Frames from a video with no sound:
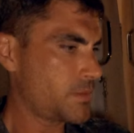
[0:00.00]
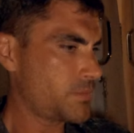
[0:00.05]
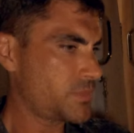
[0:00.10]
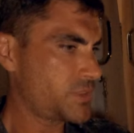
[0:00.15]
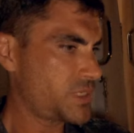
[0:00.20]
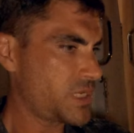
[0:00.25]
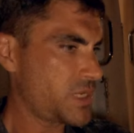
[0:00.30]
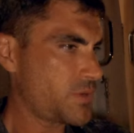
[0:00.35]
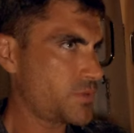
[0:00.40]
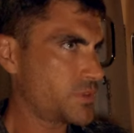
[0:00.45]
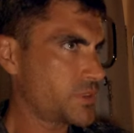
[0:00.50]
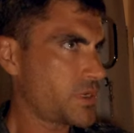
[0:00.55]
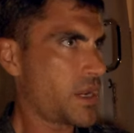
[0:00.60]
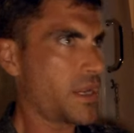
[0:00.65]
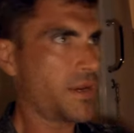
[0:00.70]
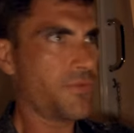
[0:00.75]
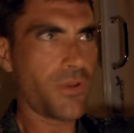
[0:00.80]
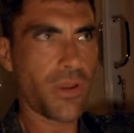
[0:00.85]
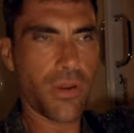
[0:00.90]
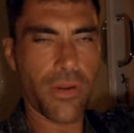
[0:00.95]
She was
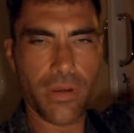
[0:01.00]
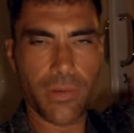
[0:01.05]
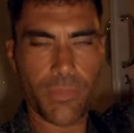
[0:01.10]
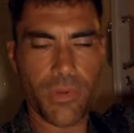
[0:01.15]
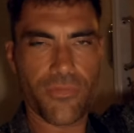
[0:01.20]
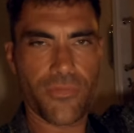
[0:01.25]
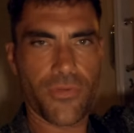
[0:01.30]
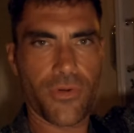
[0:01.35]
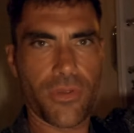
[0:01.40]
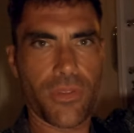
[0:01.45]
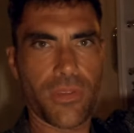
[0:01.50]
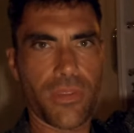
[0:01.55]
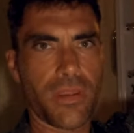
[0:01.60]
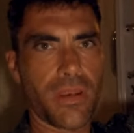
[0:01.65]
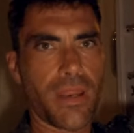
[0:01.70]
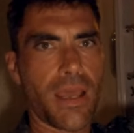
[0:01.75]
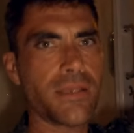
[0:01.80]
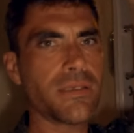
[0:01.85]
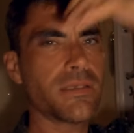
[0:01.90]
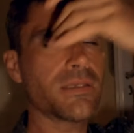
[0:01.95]
kind of going a bit further
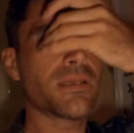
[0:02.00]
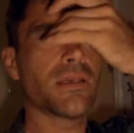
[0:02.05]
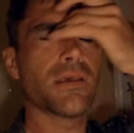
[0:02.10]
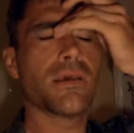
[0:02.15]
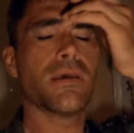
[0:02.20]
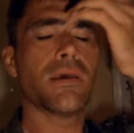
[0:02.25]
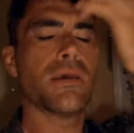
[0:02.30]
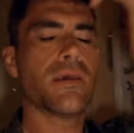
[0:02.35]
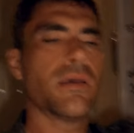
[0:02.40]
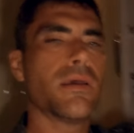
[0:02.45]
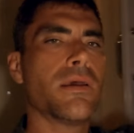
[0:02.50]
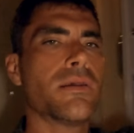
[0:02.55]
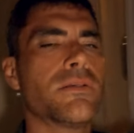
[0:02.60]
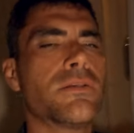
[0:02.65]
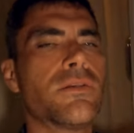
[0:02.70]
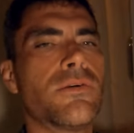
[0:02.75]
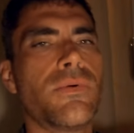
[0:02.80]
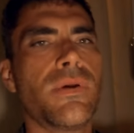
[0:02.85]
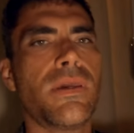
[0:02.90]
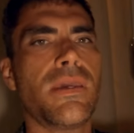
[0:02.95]
than us.
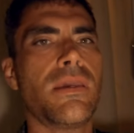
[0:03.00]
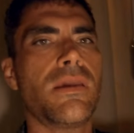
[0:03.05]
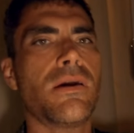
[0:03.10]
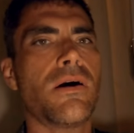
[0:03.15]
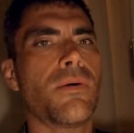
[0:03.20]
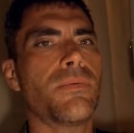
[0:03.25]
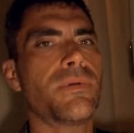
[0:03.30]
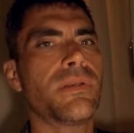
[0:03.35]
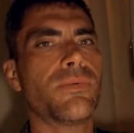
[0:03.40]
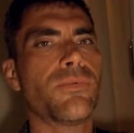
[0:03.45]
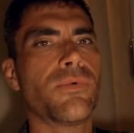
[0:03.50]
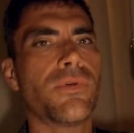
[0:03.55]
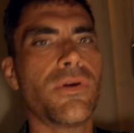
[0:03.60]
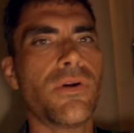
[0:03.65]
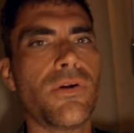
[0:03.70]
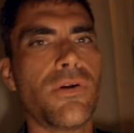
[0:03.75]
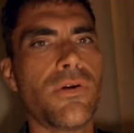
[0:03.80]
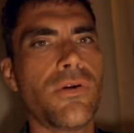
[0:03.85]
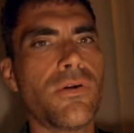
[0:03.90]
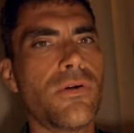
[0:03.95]
So we hopped in with
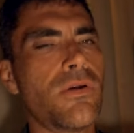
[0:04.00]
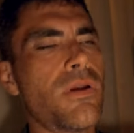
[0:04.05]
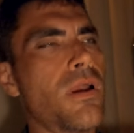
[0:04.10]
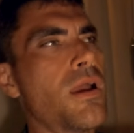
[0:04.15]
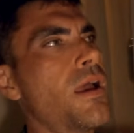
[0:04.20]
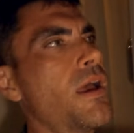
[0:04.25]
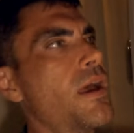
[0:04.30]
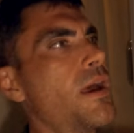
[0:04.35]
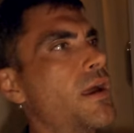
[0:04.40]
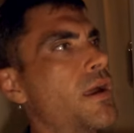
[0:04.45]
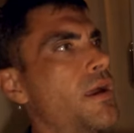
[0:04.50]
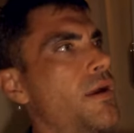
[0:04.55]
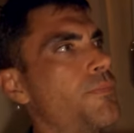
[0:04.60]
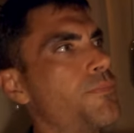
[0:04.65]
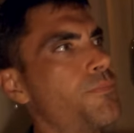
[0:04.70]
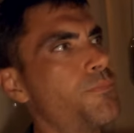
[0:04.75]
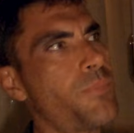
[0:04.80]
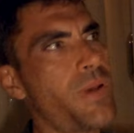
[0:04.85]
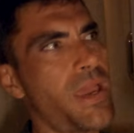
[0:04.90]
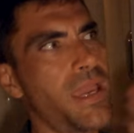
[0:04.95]
her,
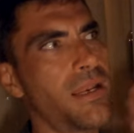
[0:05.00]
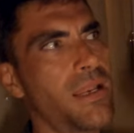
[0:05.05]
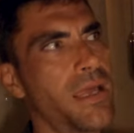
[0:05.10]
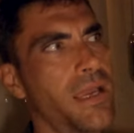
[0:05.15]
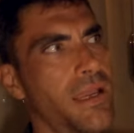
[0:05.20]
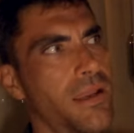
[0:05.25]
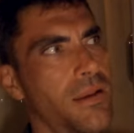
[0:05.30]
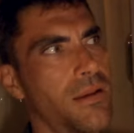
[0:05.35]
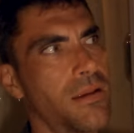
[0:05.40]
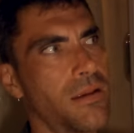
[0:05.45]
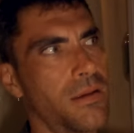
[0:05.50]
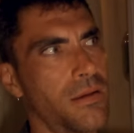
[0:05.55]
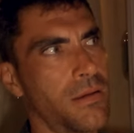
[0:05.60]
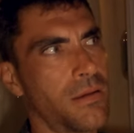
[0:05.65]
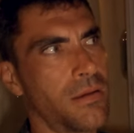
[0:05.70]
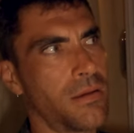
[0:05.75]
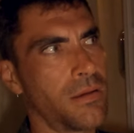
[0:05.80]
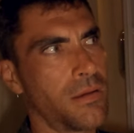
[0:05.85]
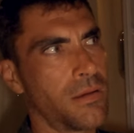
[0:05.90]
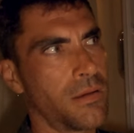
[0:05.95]
paid like a
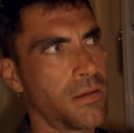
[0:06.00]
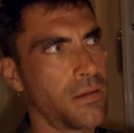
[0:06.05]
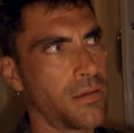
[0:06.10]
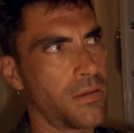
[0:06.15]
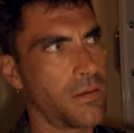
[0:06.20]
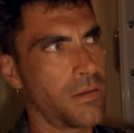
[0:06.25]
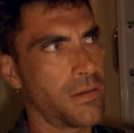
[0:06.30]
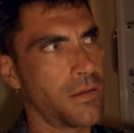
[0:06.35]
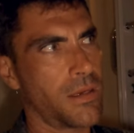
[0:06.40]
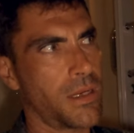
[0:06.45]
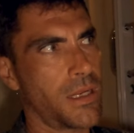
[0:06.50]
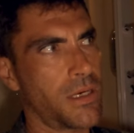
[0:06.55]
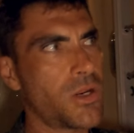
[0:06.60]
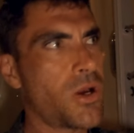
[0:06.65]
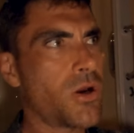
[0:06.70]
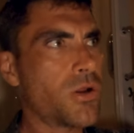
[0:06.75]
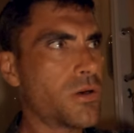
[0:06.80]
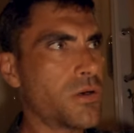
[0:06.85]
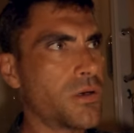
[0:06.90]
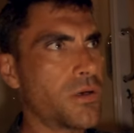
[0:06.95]

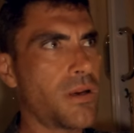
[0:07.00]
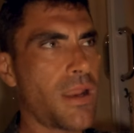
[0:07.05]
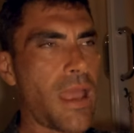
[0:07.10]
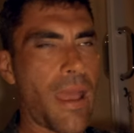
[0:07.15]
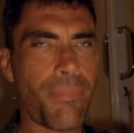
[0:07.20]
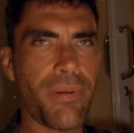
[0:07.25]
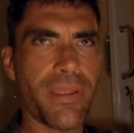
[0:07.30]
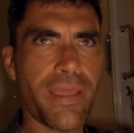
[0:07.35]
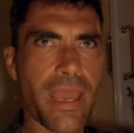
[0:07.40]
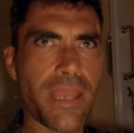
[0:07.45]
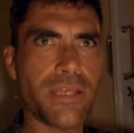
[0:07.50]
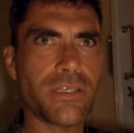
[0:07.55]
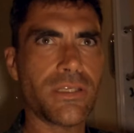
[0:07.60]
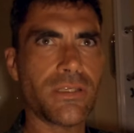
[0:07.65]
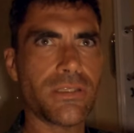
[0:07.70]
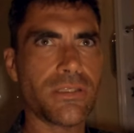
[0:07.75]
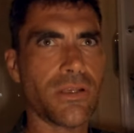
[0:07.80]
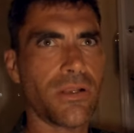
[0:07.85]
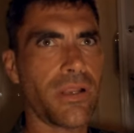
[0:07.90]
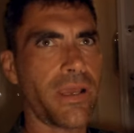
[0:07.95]

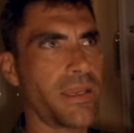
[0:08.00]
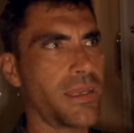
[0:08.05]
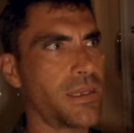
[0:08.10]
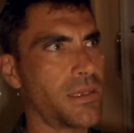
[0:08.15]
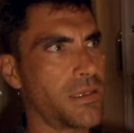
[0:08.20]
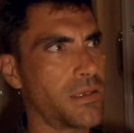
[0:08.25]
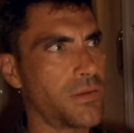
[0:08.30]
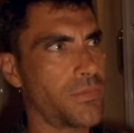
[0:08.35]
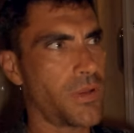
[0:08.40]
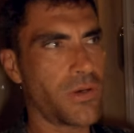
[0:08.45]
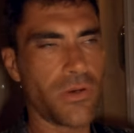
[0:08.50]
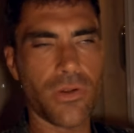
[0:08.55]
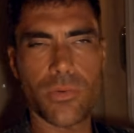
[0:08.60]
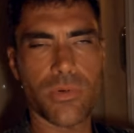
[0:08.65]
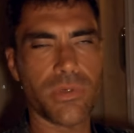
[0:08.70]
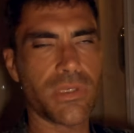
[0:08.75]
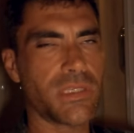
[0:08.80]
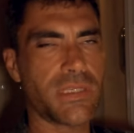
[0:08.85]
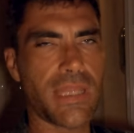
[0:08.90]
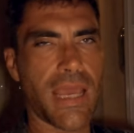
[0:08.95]
non-application, so like a
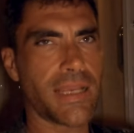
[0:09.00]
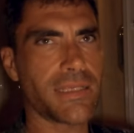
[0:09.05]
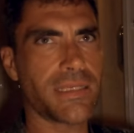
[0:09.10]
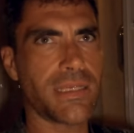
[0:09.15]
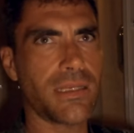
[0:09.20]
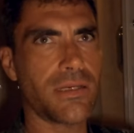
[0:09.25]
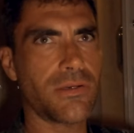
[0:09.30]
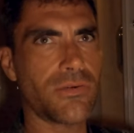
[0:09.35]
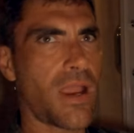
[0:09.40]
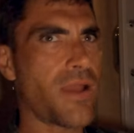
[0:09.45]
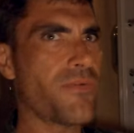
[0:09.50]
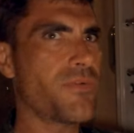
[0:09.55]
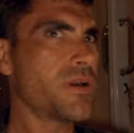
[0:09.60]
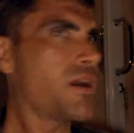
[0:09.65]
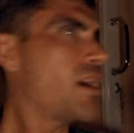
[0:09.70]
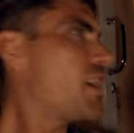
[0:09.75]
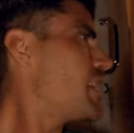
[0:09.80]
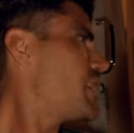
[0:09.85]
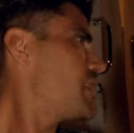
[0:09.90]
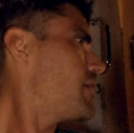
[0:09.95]
normal just taxi driver
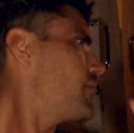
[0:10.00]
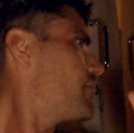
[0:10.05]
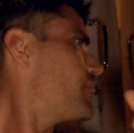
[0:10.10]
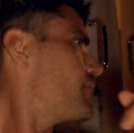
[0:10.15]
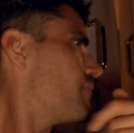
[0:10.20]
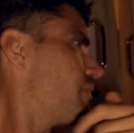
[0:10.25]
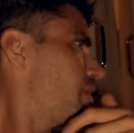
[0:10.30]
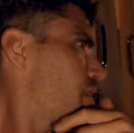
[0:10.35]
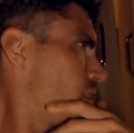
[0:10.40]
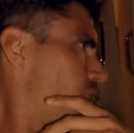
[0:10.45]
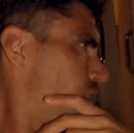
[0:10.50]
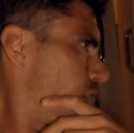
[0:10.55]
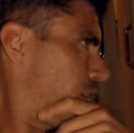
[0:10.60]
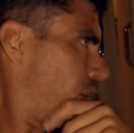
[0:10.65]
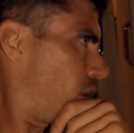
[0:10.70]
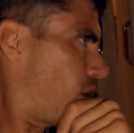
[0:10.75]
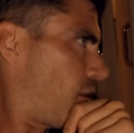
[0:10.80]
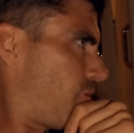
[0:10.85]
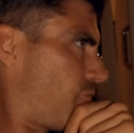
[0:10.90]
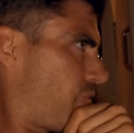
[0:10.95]
guy.
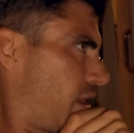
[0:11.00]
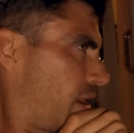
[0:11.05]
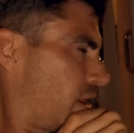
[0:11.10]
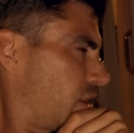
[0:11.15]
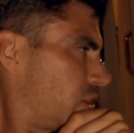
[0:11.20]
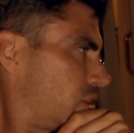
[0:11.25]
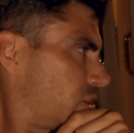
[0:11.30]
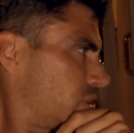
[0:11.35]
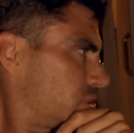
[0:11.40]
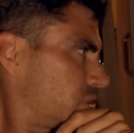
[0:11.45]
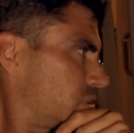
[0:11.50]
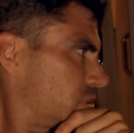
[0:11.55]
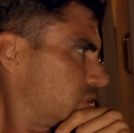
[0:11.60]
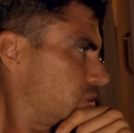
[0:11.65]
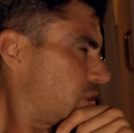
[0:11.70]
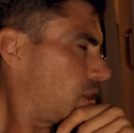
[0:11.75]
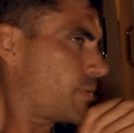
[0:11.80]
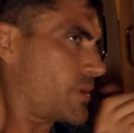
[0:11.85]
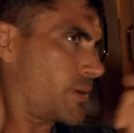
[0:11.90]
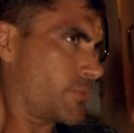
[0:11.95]
And that cost,
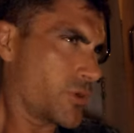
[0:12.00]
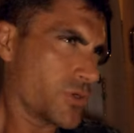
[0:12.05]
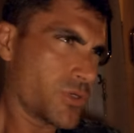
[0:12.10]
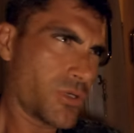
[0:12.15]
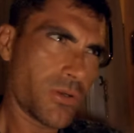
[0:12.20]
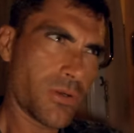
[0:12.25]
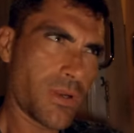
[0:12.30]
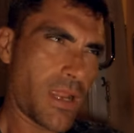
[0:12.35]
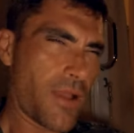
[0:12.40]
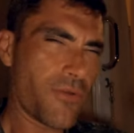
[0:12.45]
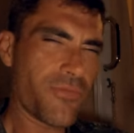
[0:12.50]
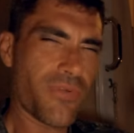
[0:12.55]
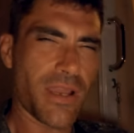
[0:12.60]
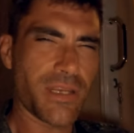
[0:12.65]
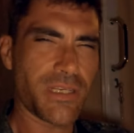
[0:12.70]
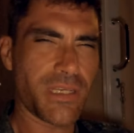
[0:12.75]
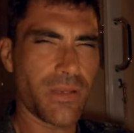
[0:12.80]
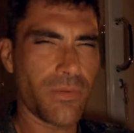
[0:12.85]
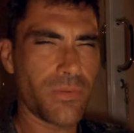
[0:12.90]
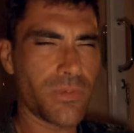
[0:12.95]
I mean, I'm not sure how far
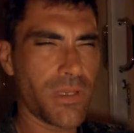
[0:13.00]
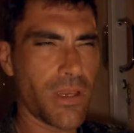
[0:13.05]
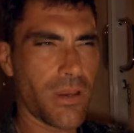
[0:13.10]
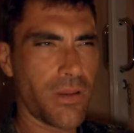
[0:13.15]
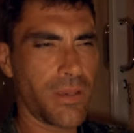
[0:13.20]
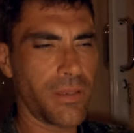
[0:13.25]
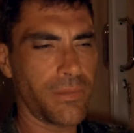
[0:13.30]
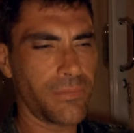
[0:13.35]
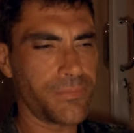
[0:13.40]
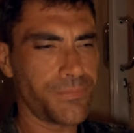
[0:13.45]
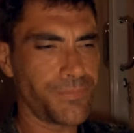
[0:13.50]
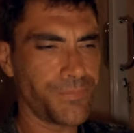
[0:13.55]
she was going.